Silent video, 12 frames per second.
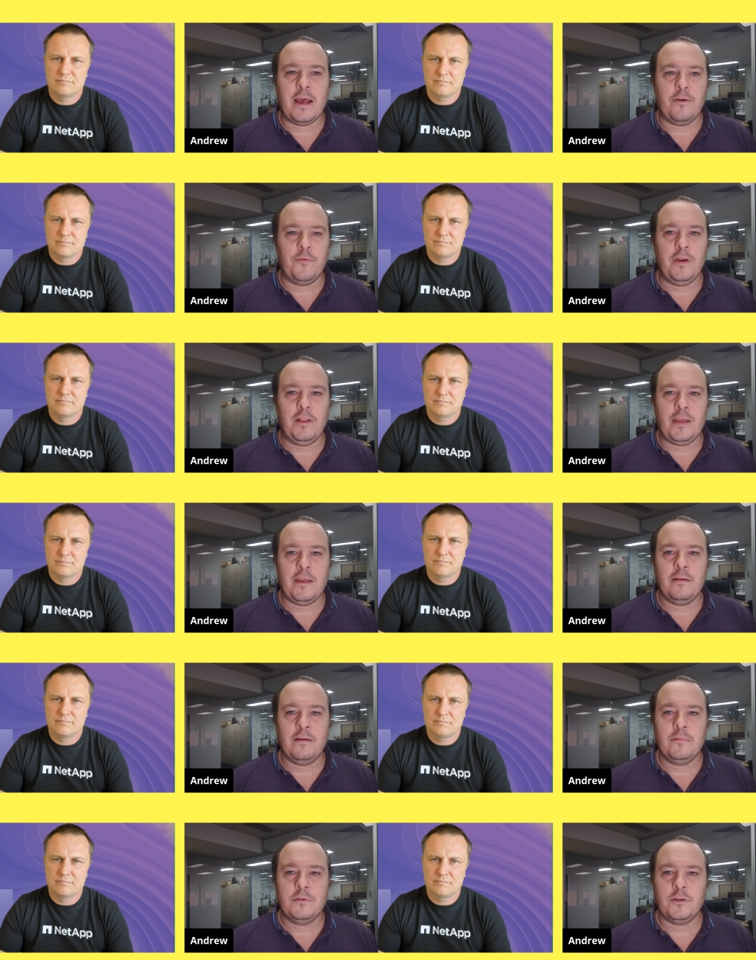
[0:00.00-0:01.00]
Speaker 1: and really
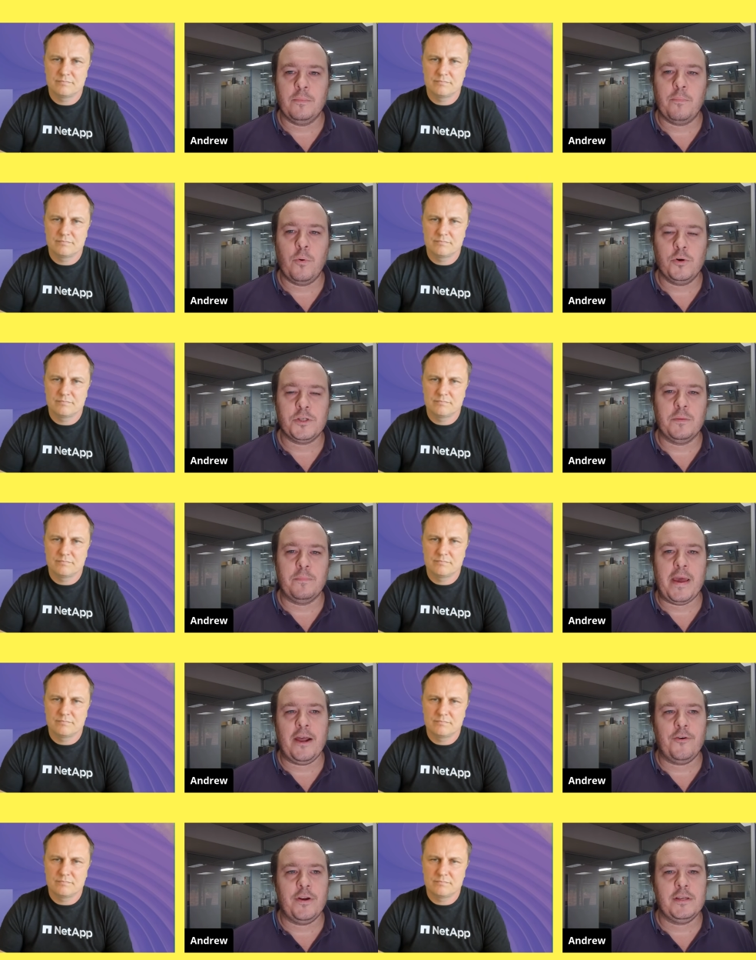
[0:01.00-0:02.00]
sort of push the
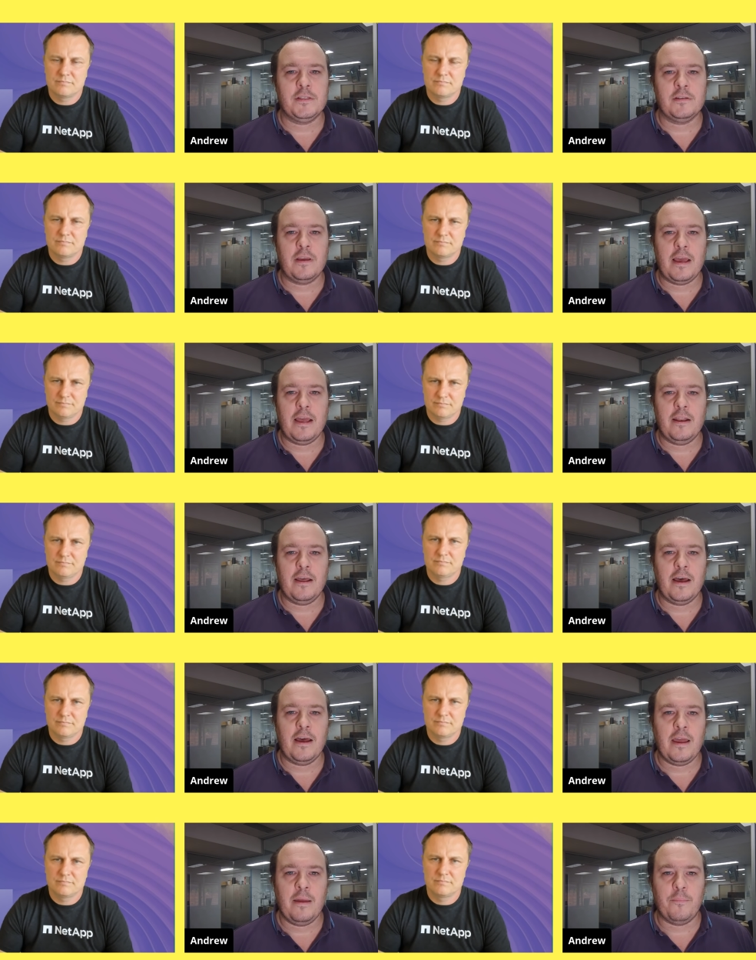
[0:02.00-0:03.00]
boundaries and uh,
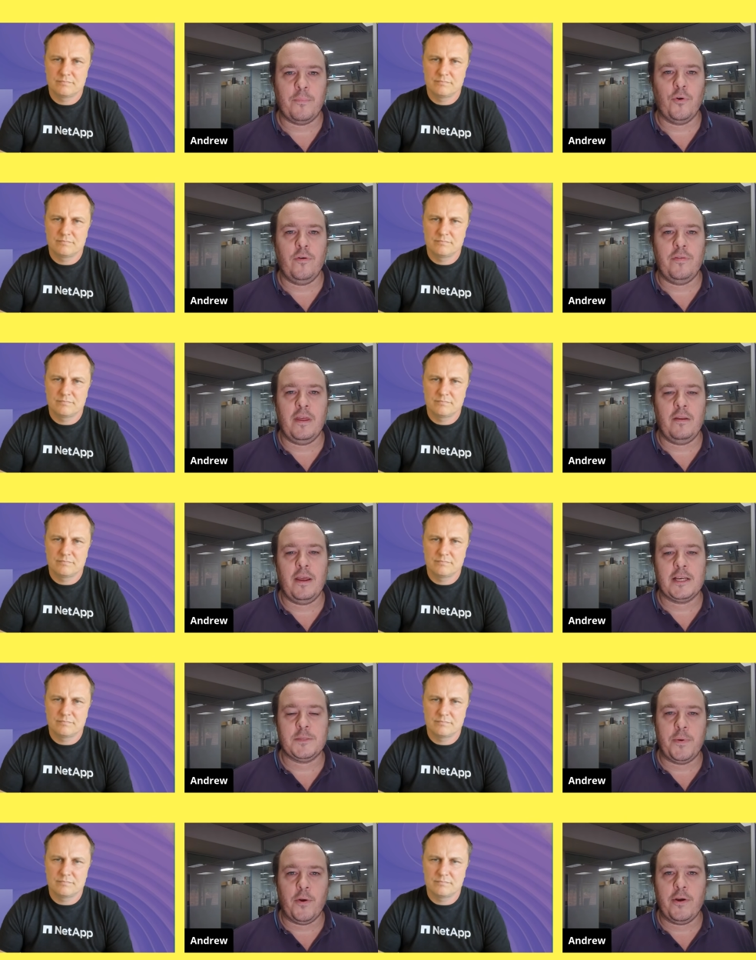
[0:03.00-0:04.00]
improve the
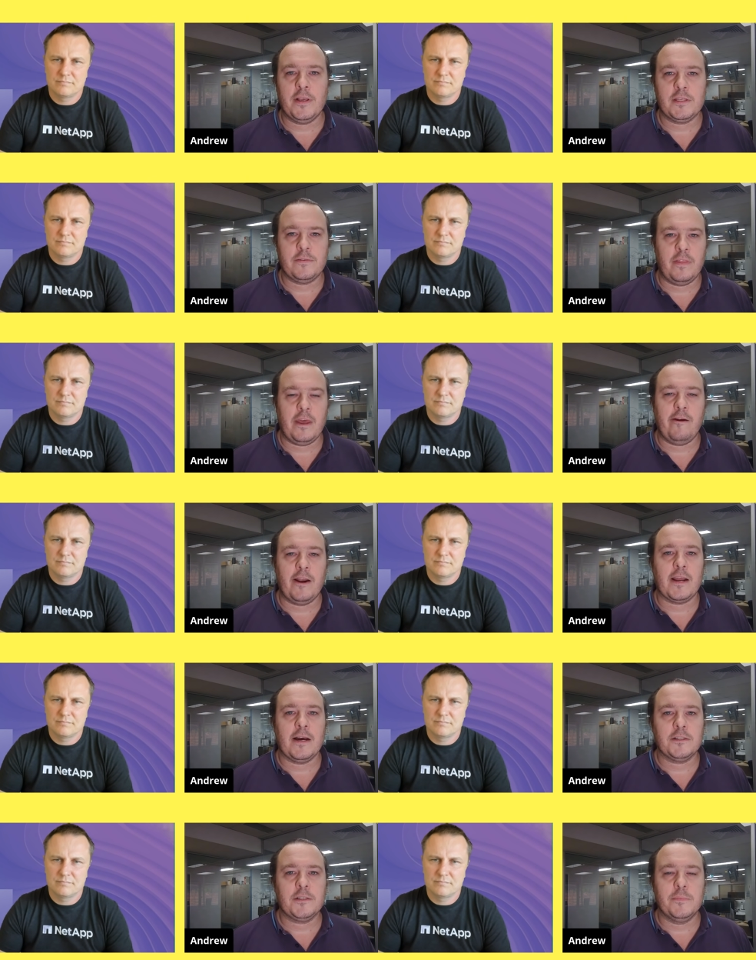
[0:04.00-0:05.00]
experience for their end
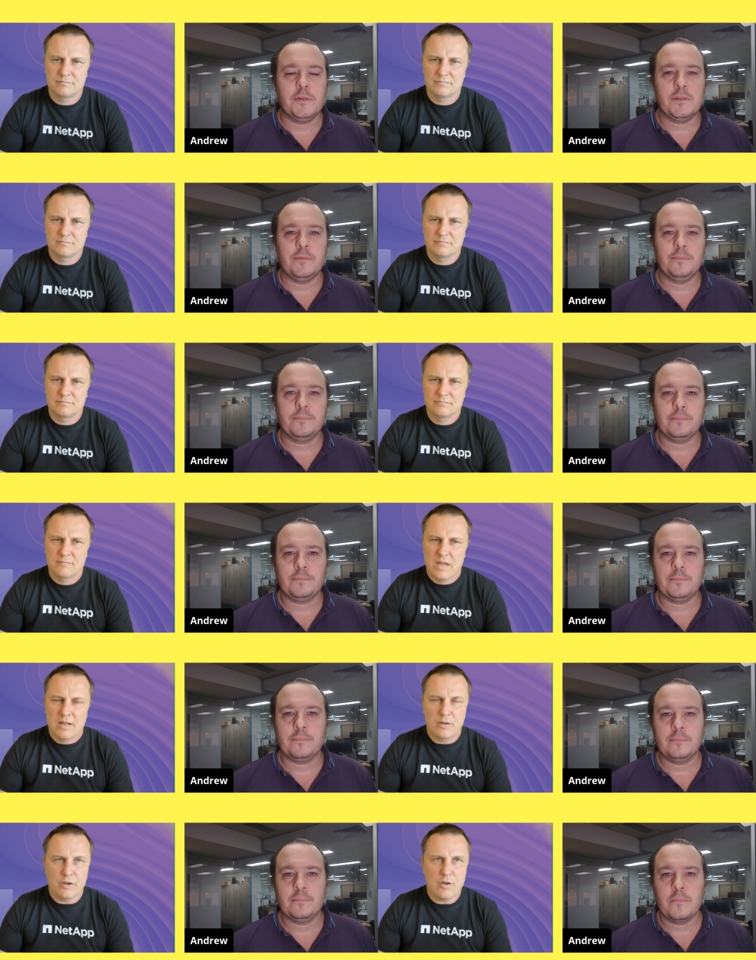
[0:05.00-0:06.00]
customers.
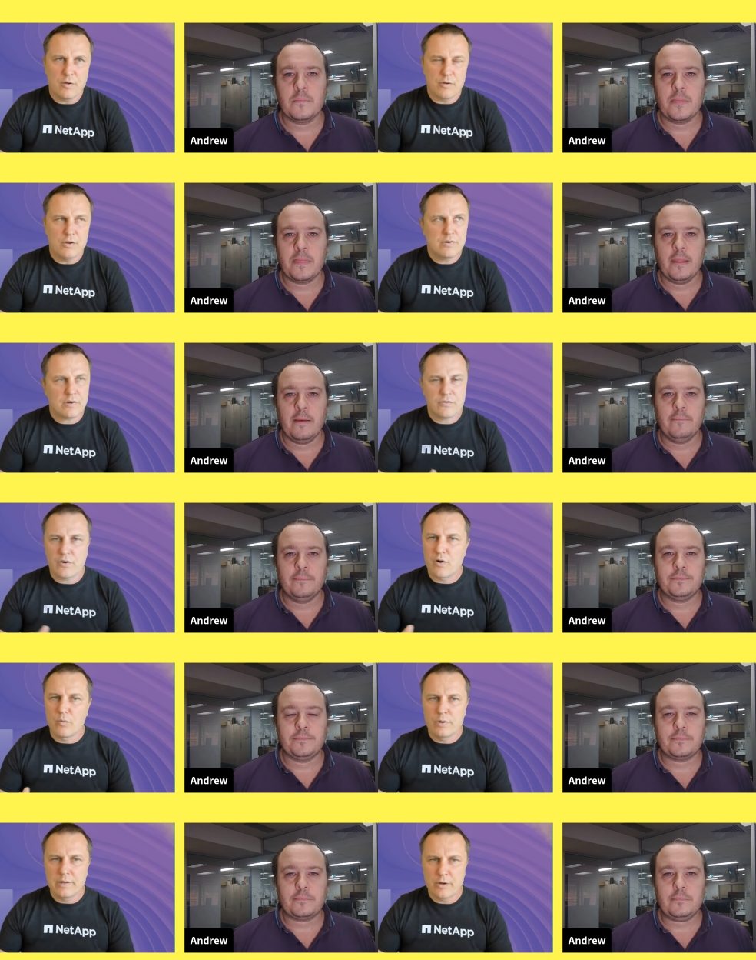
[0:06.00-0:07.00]
Speaker 2: Look, you, you touched on a
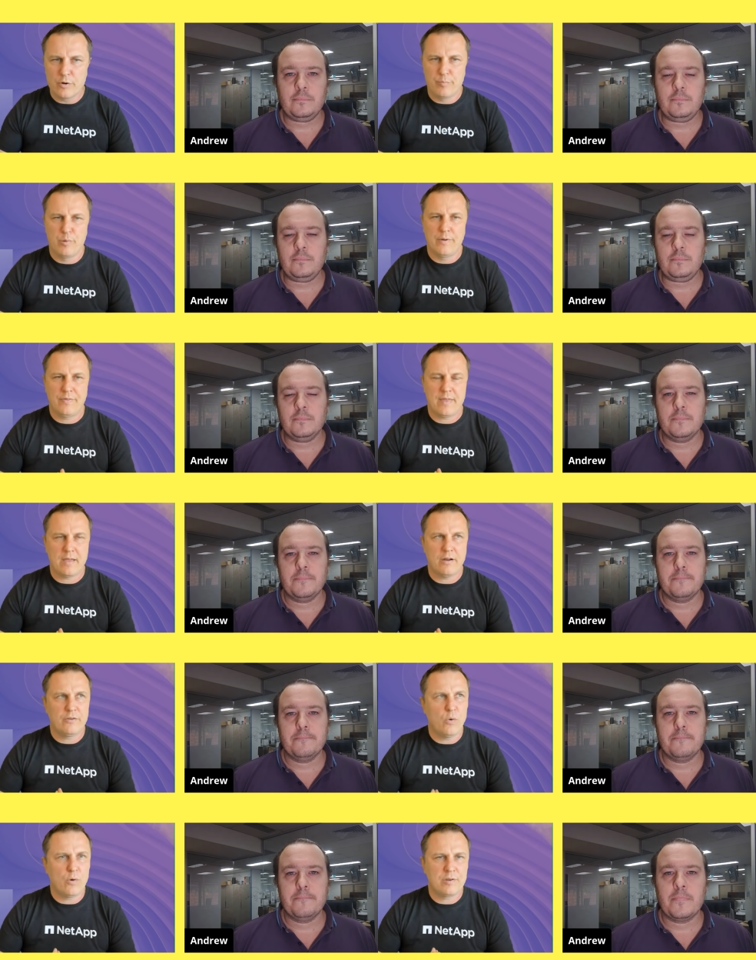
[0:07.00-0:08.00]
really good point there. I
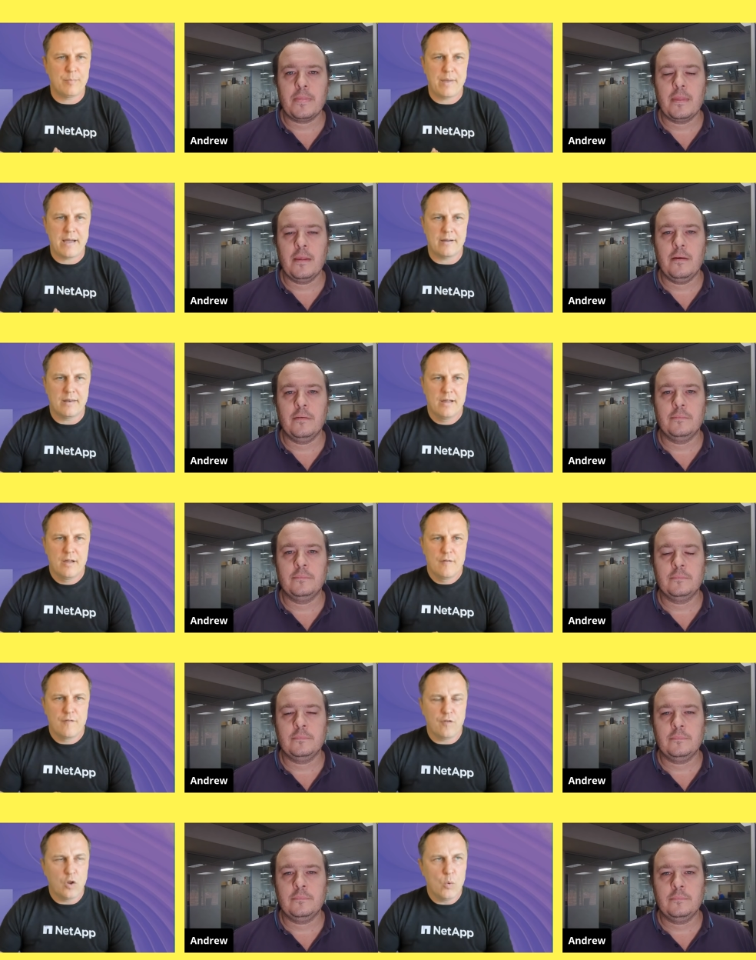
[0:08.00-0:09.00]
talked about
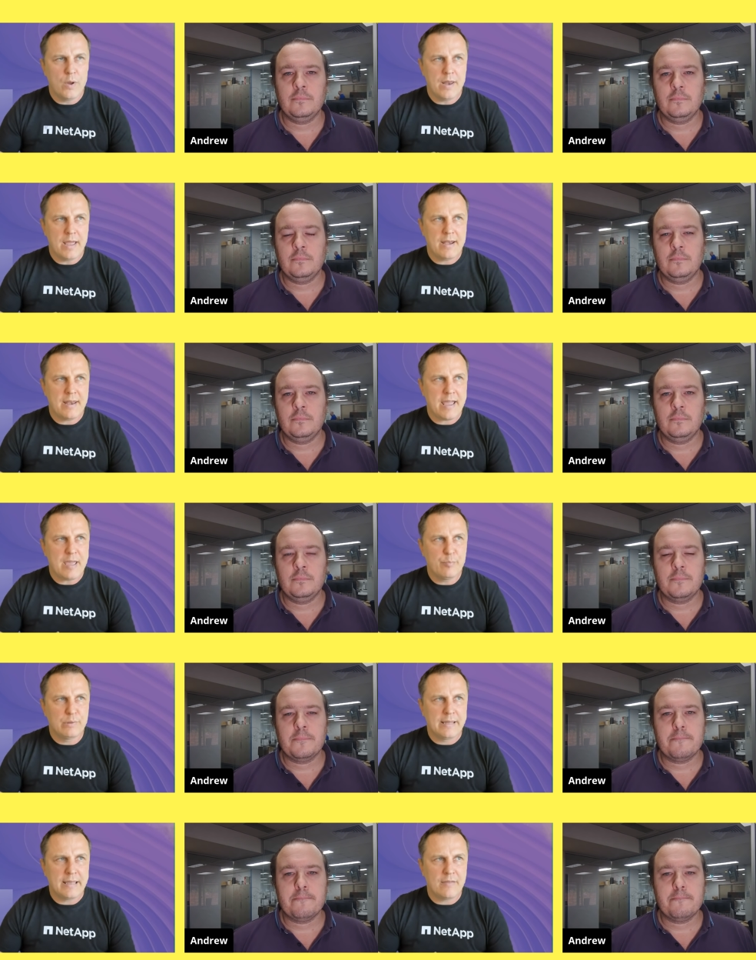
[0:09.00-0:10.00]
Fluid
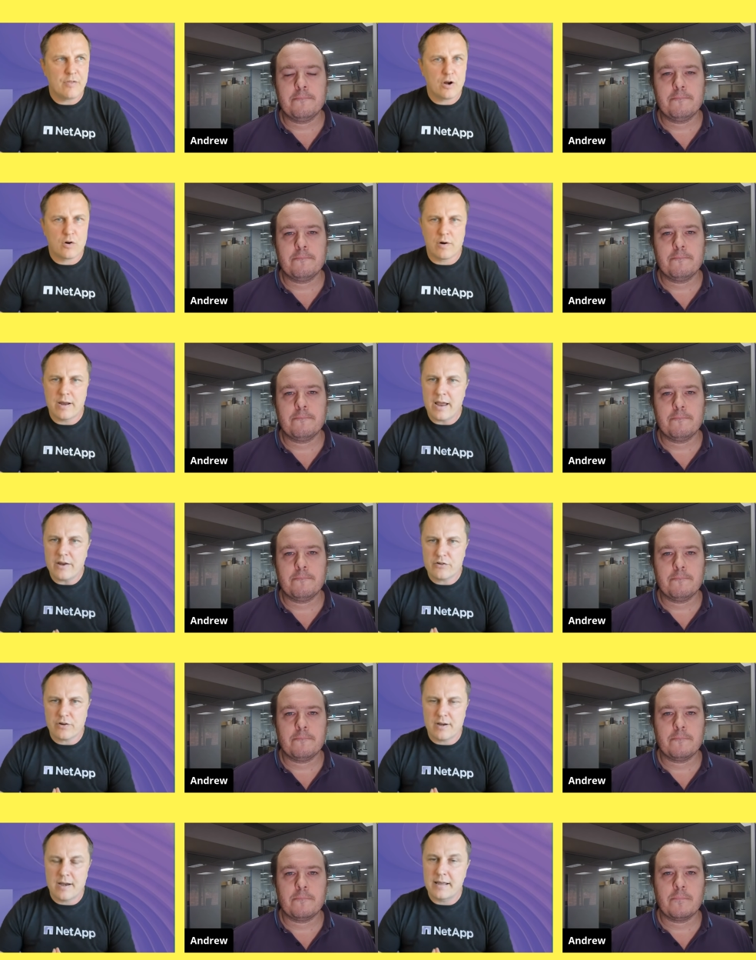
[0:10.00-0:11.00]
enabling the
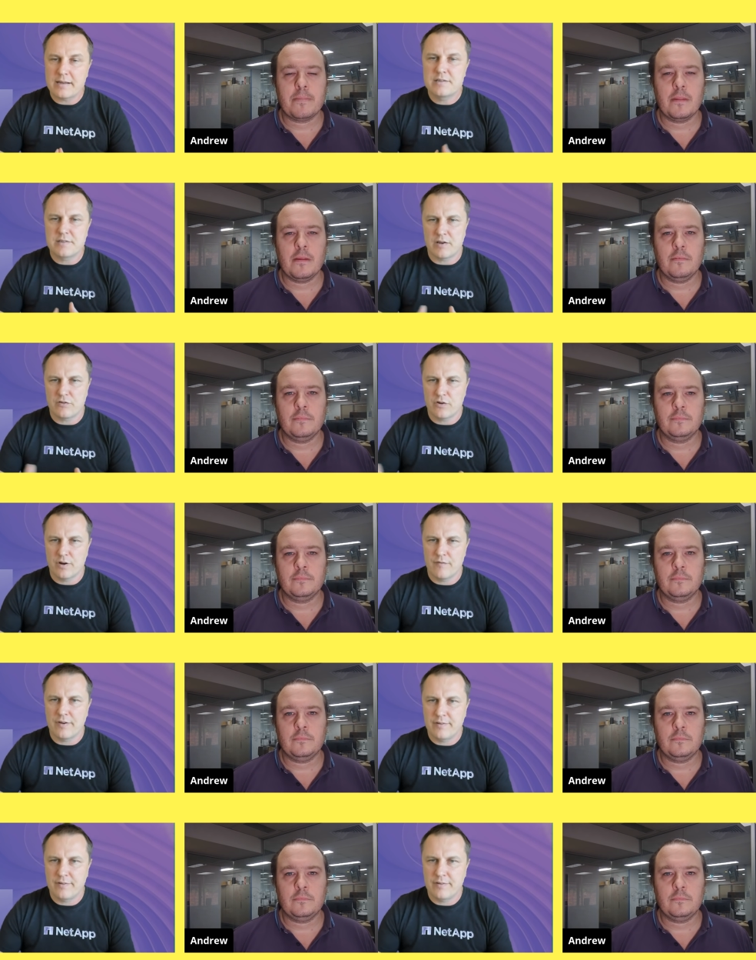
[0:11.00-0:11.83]
creation and extension of a